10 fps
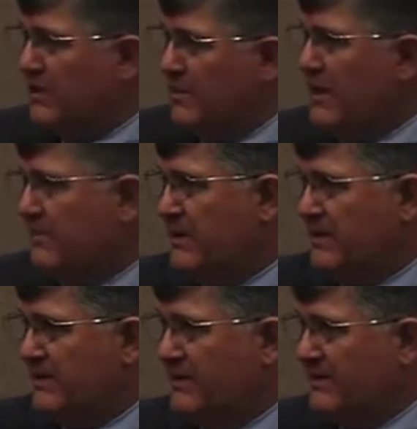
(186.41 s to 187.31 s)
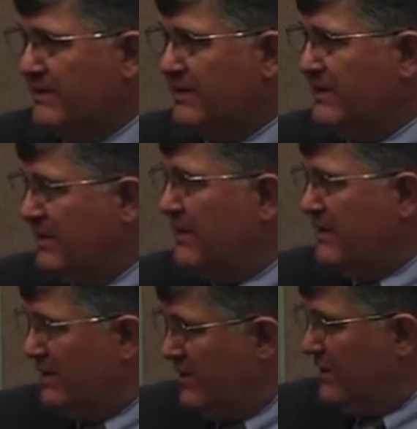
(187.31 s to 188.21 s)
commitment,
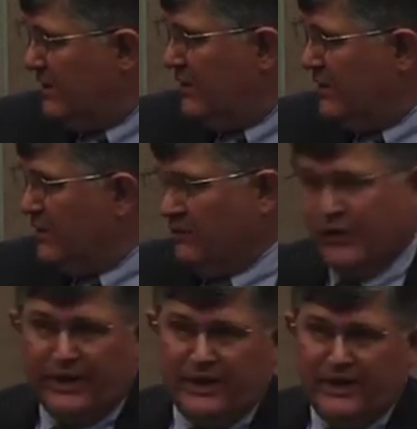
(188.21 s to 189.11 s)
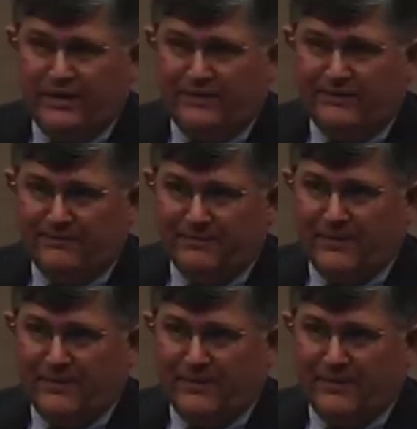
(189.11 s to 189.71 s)
you can forget it.